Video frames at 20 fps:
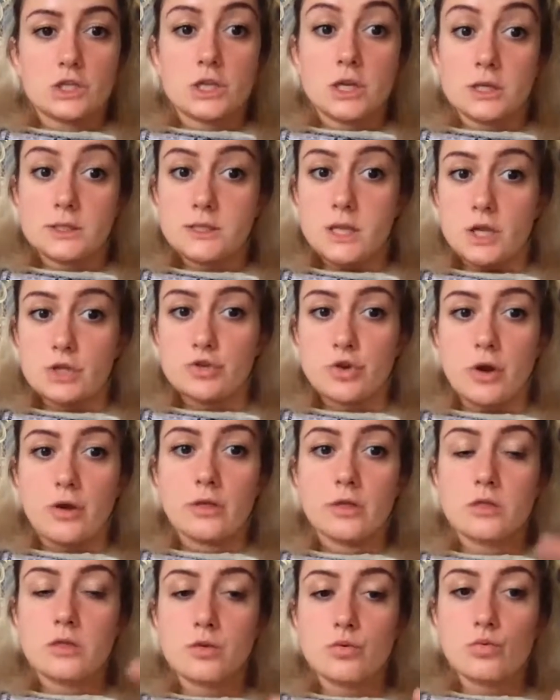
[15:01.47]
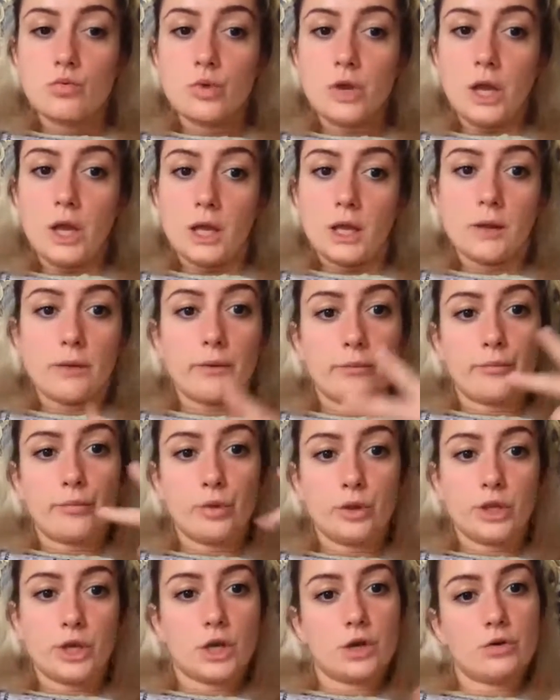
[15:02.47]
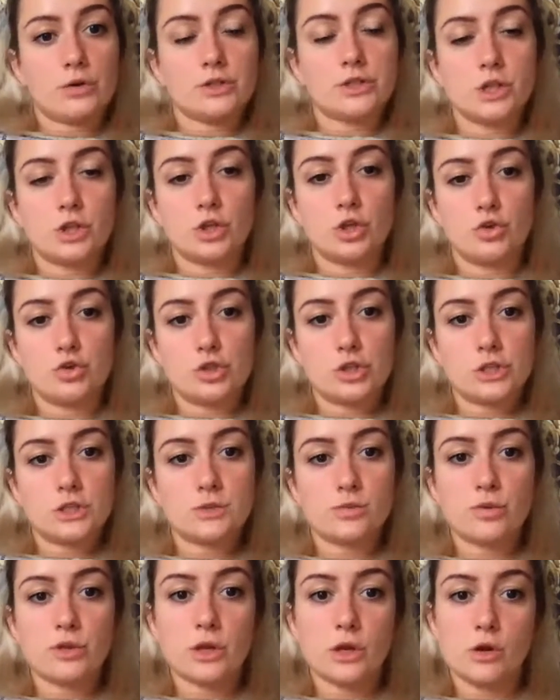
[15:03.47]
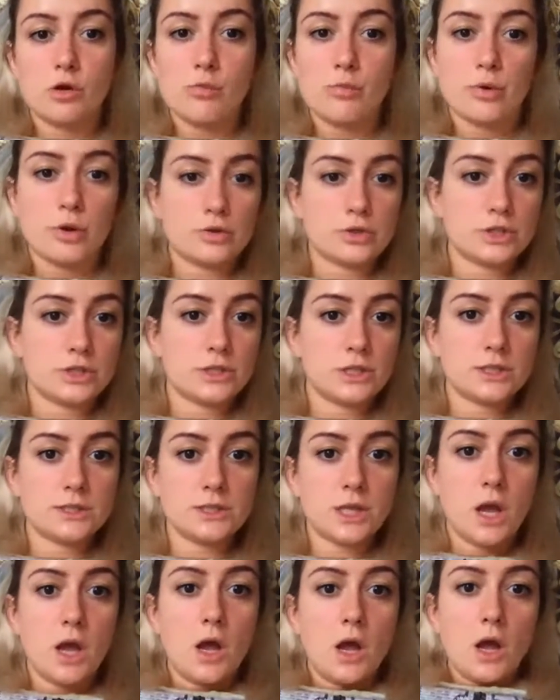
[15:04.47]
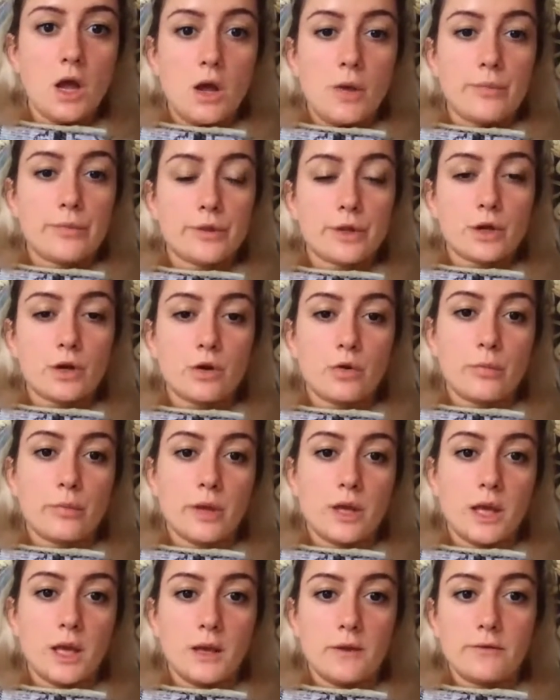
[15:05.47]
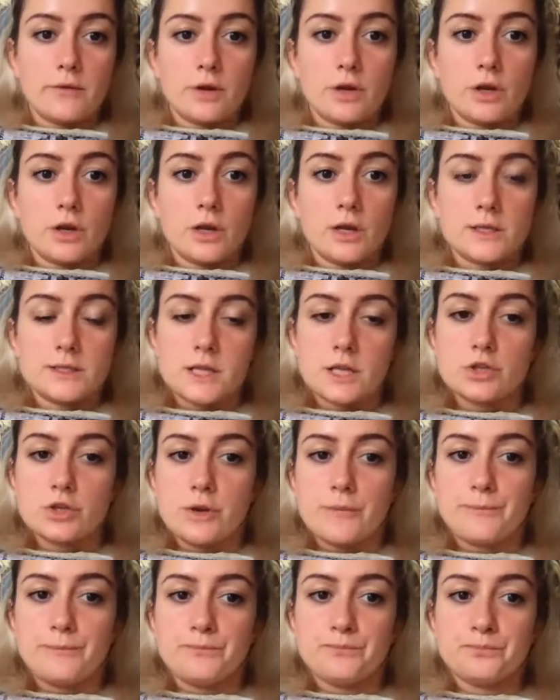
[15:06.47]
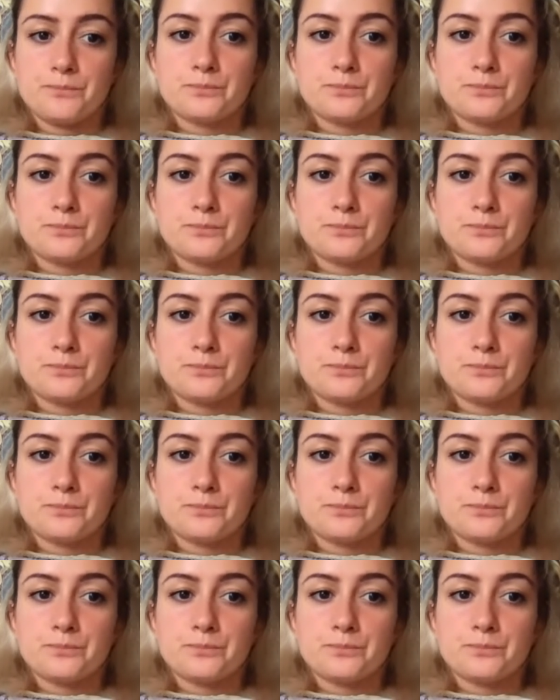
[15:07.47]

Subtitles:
etc. 3. Political institutions, political processes, political behavior, etc.